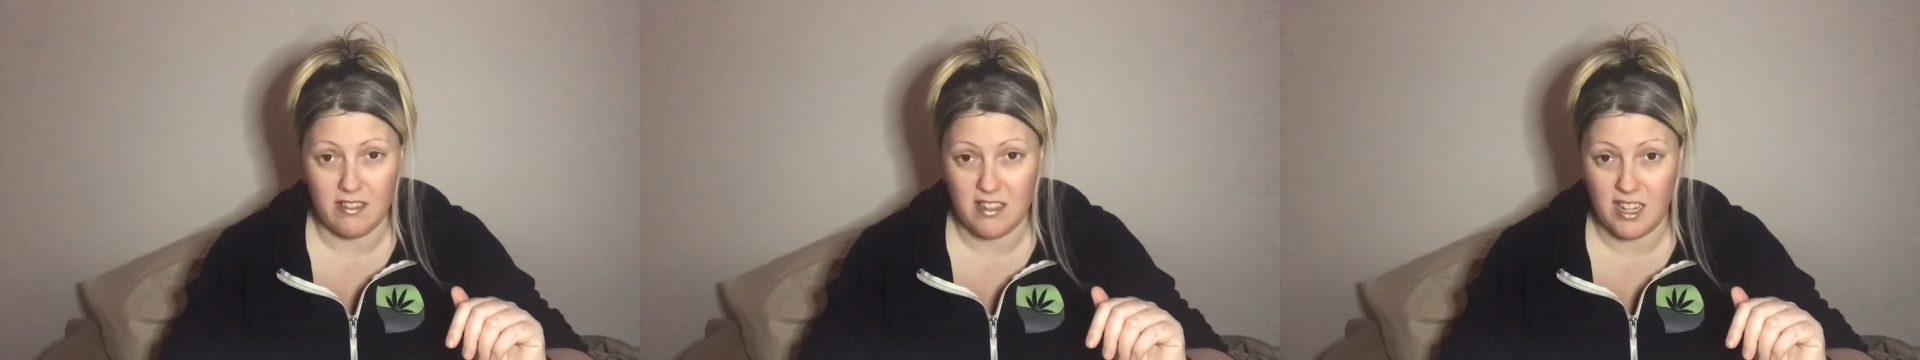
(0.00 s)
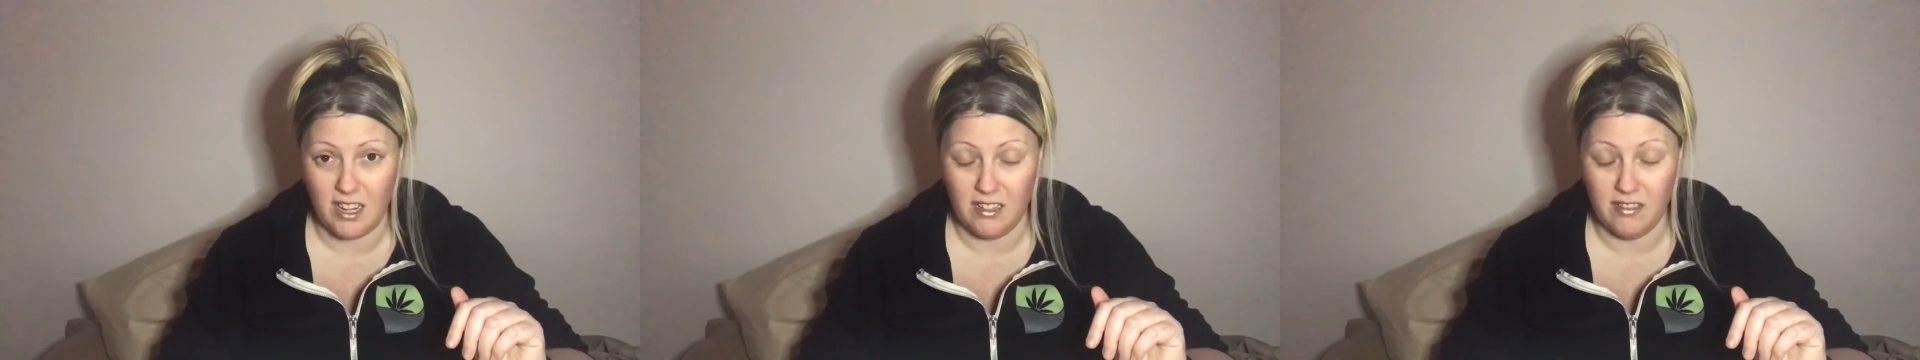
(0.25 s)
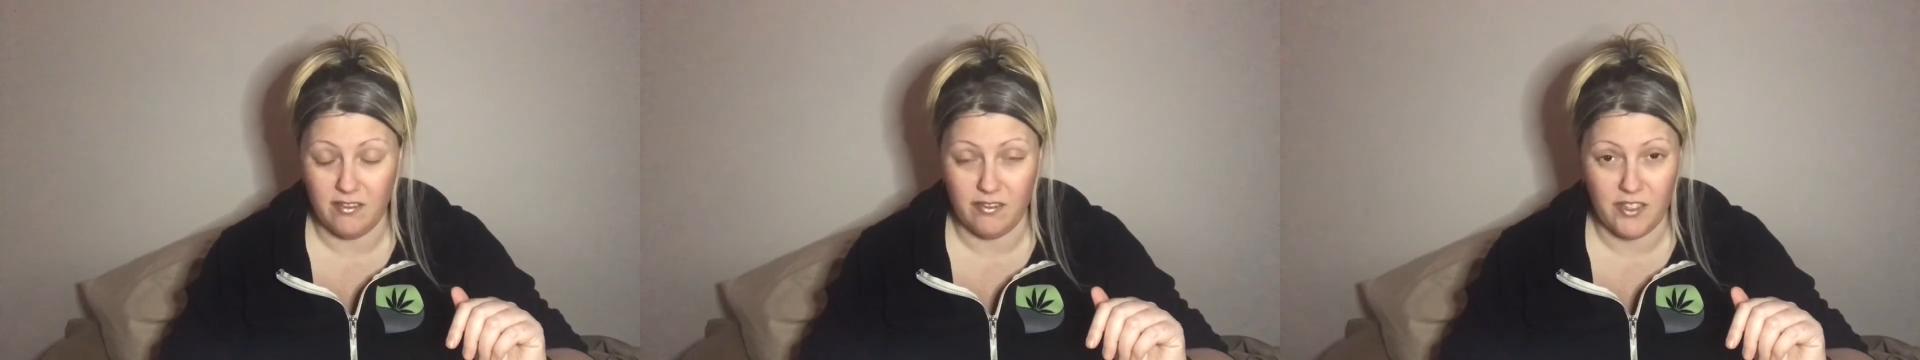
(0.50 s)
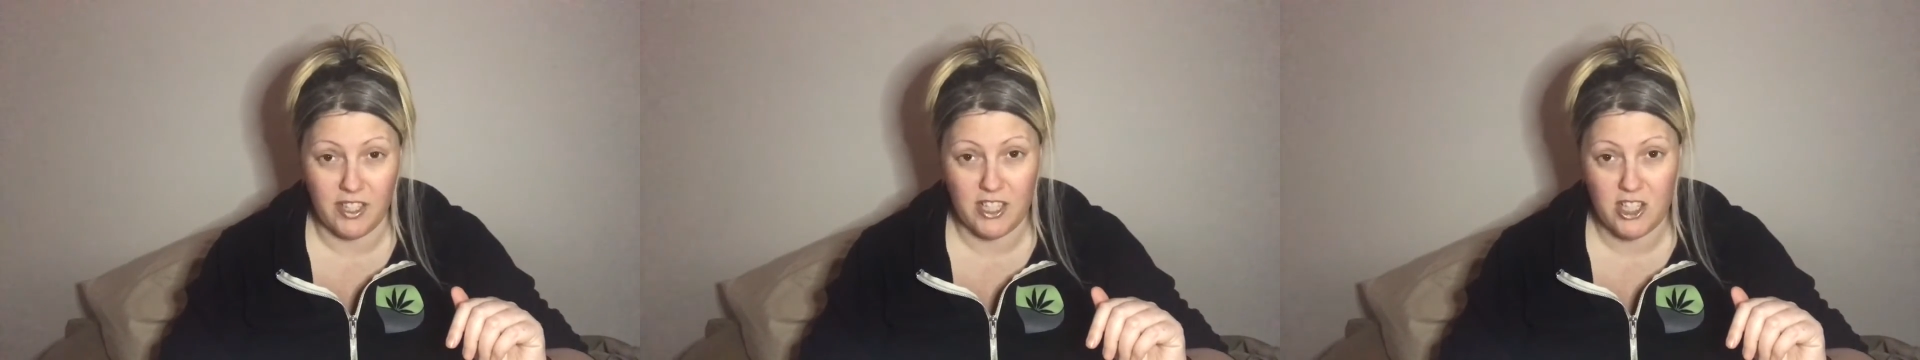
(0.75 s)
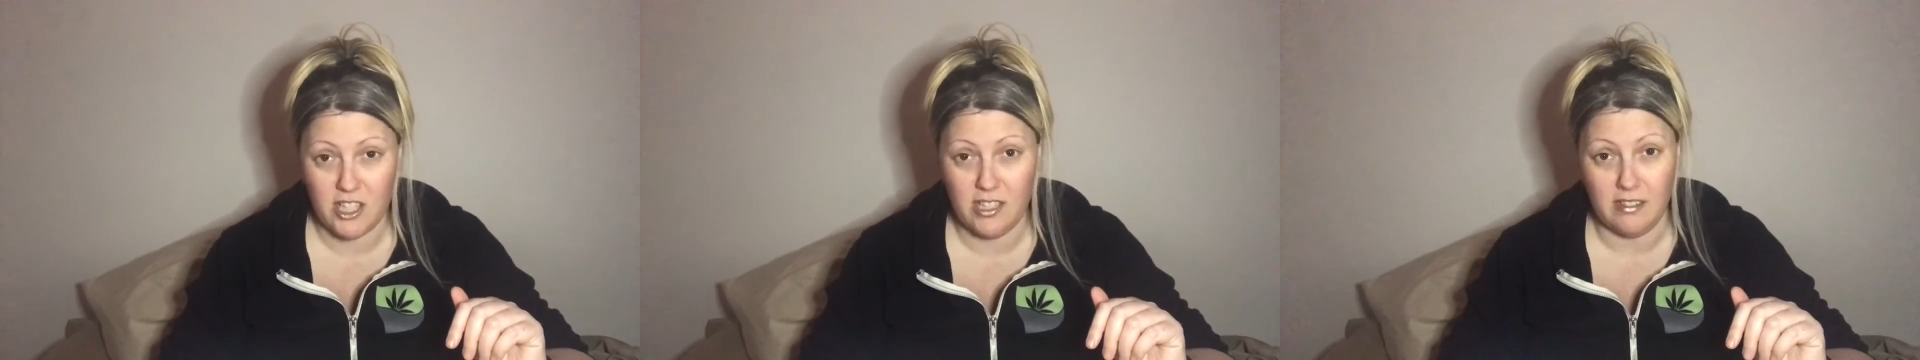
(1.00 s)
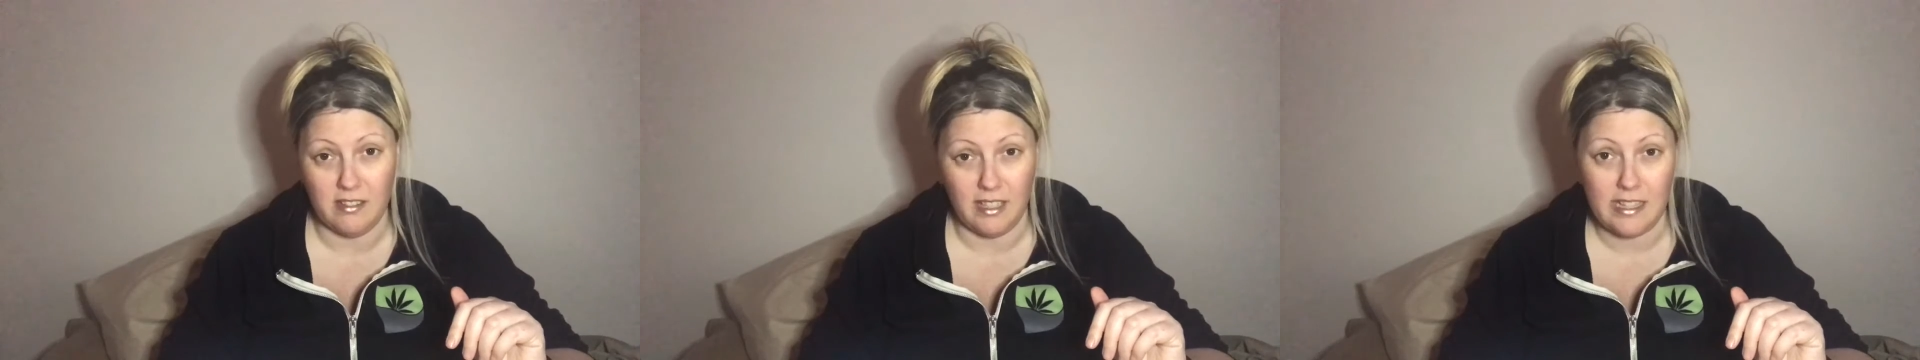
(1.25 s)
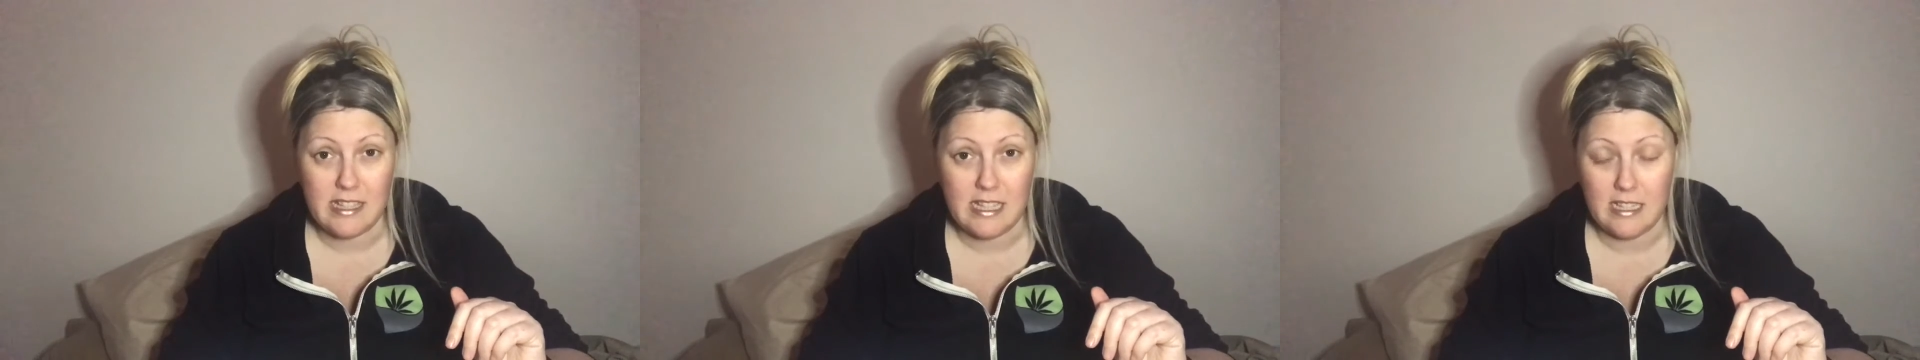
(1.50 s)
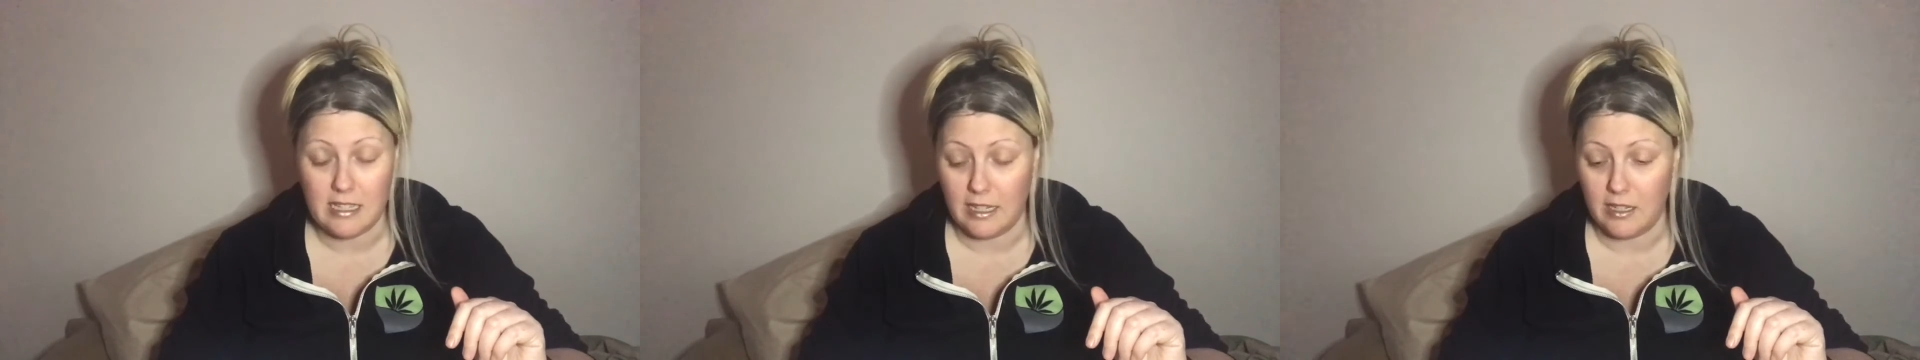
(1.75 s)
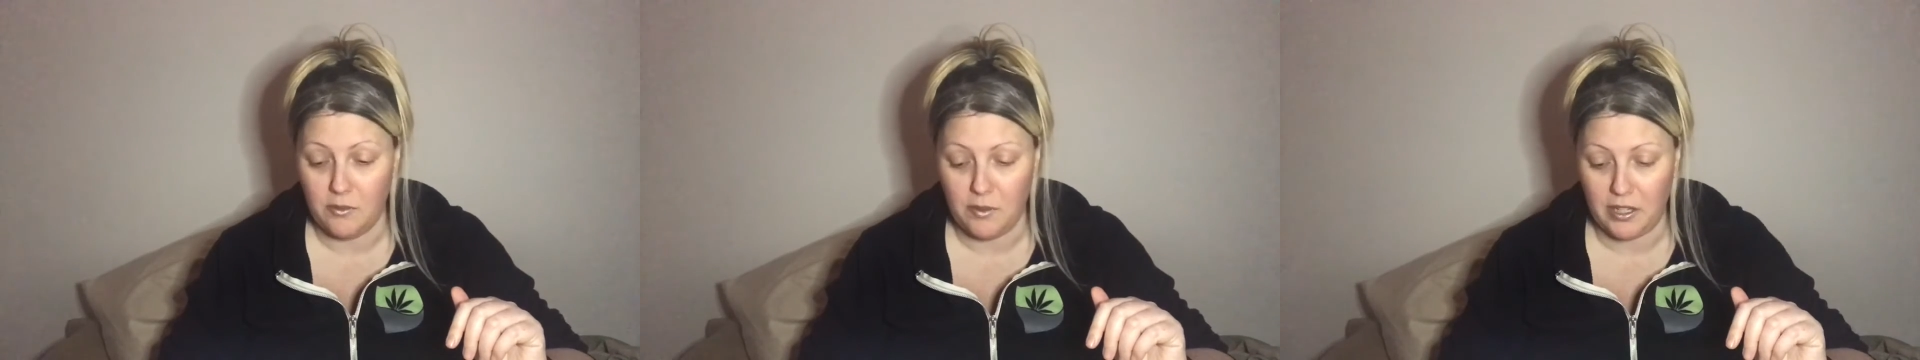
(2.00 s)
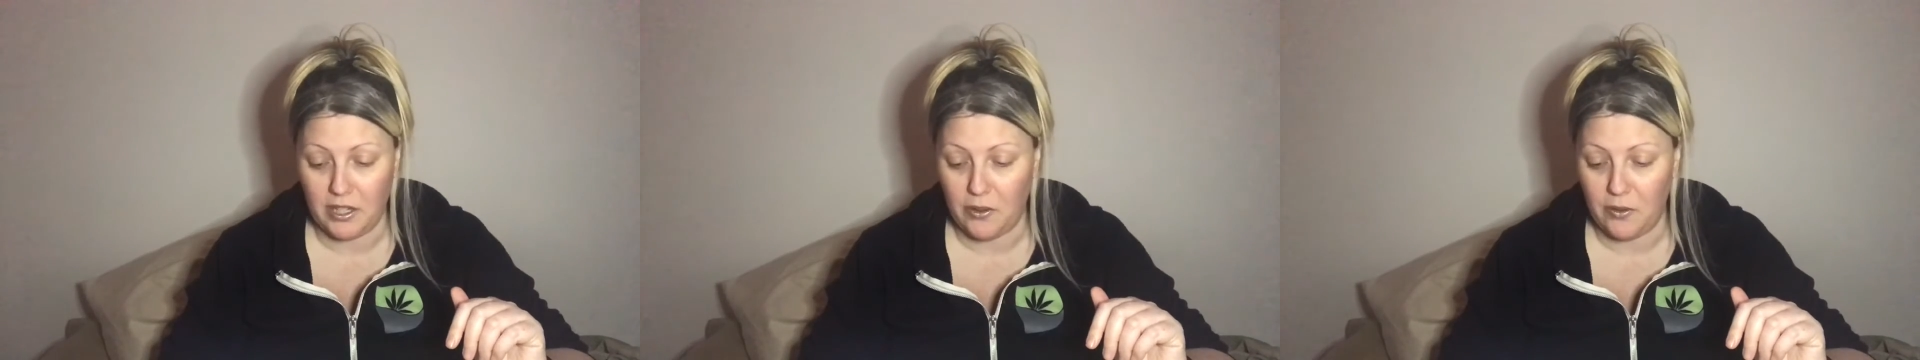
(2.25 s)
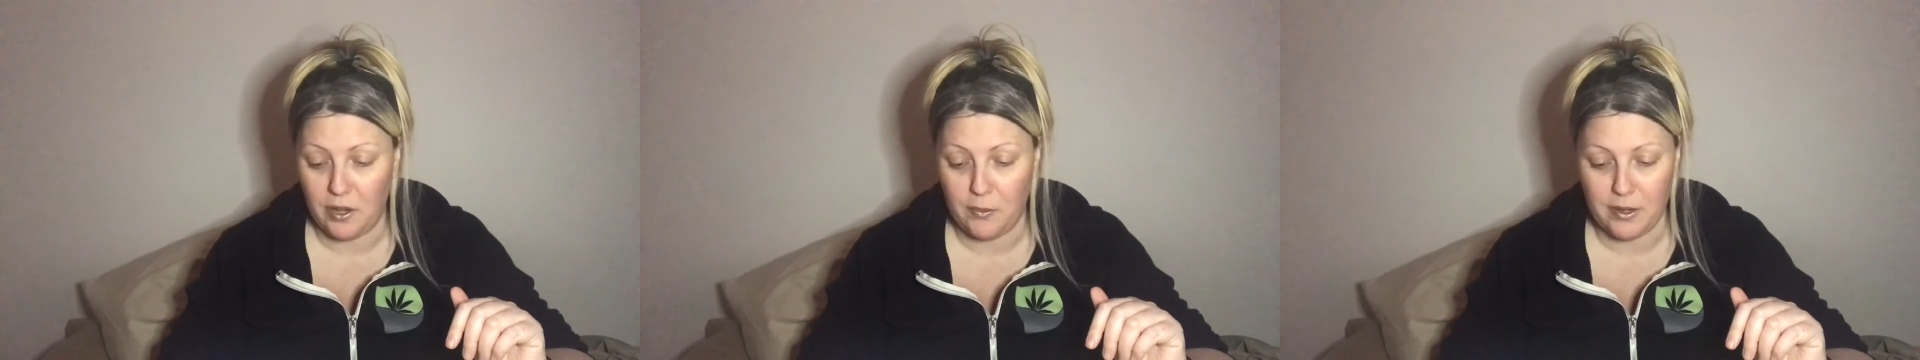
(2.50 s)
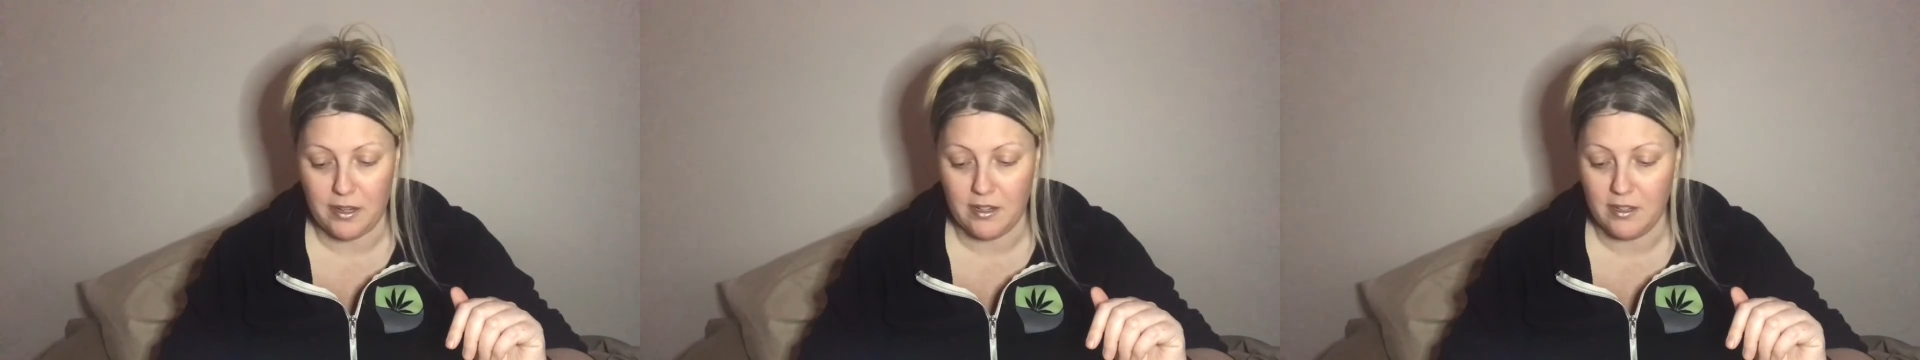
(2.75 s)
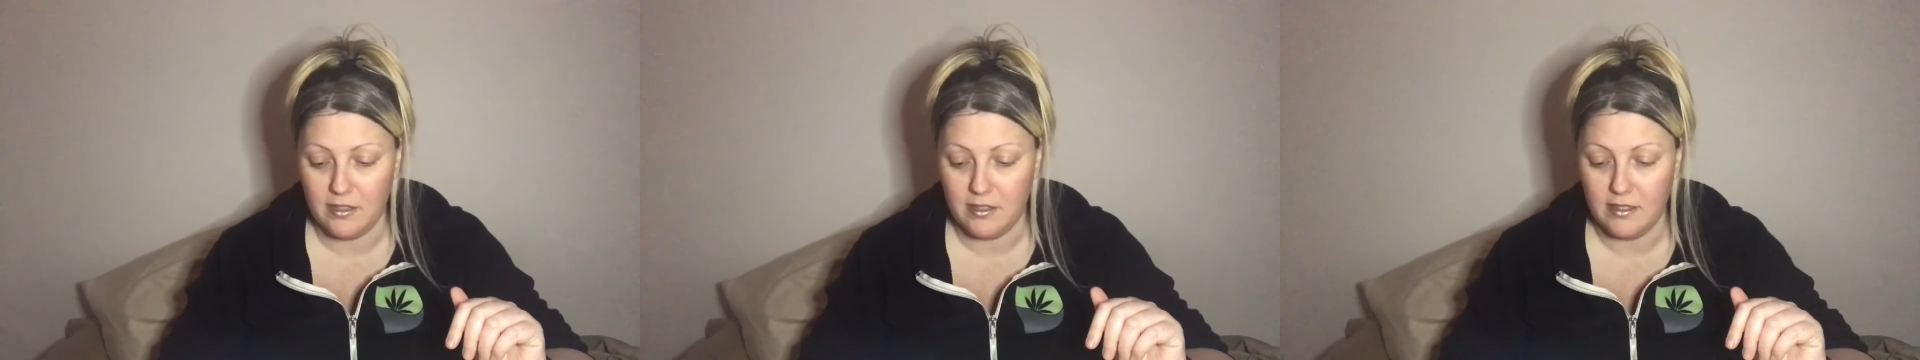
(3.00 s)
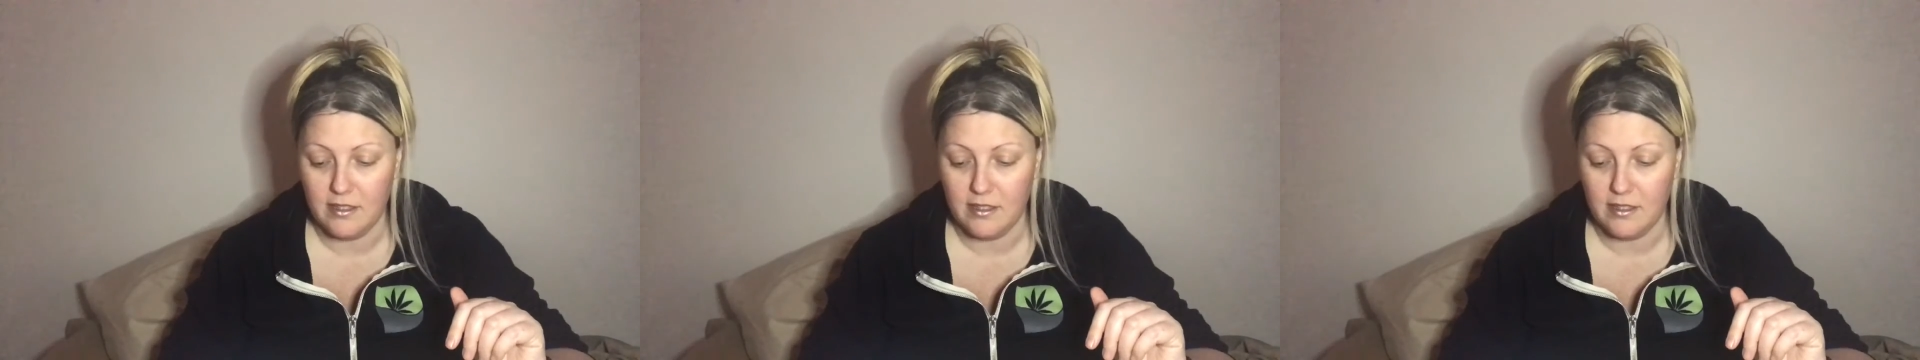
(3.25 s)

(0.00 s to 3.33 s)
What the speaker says: and tired and feel like shit and lazy, and I don't want to go anywhere.